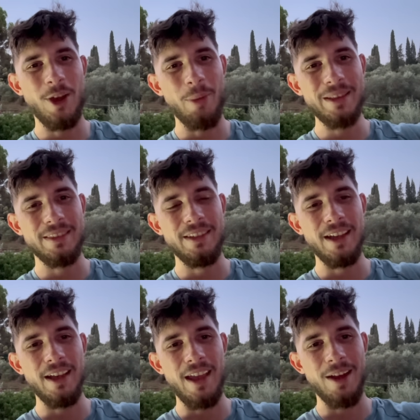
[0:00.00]
comment
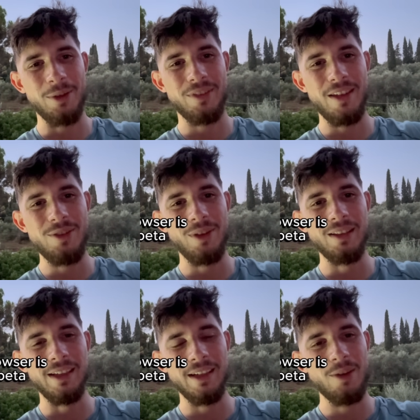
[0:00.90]
DIA and I'll send you
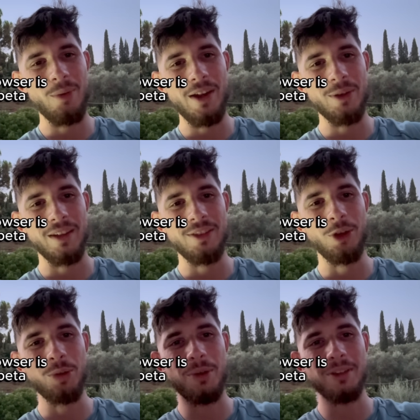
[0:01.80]
a link where you can
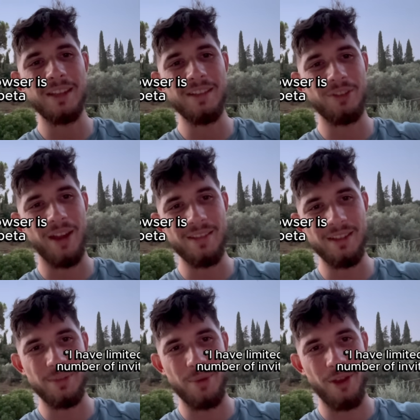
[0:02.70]
download and try
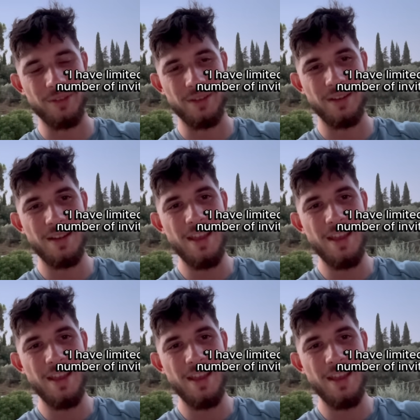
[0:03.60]
Dia's browser.